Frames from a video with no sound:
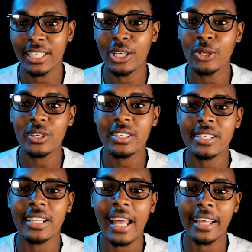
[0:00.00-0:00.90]
It
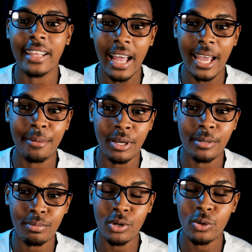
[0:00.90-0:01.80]
looks like the
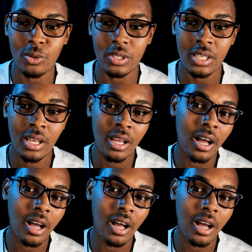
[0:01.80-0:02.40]
iPad Pros